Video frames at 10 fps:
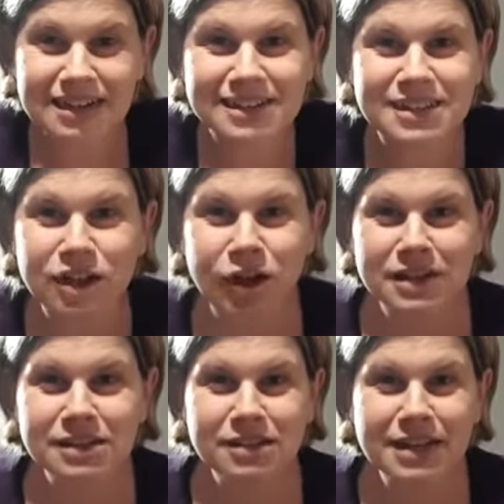Is the
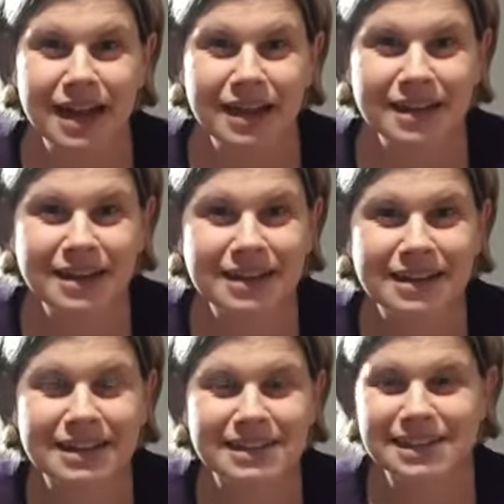light okay?
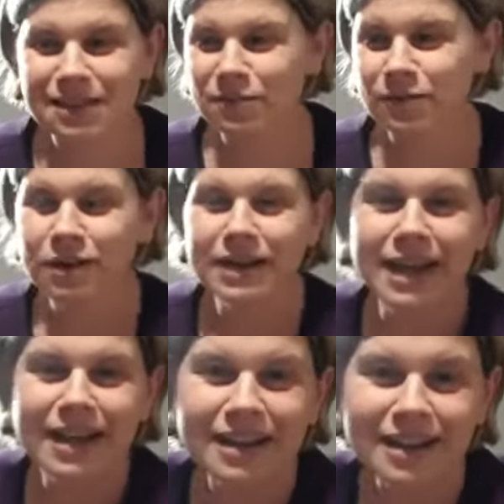Is everyone
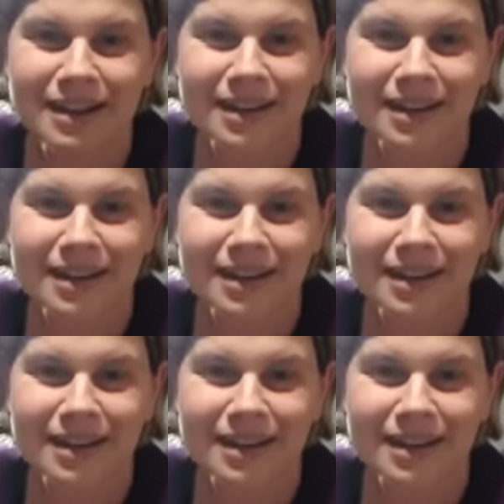okay?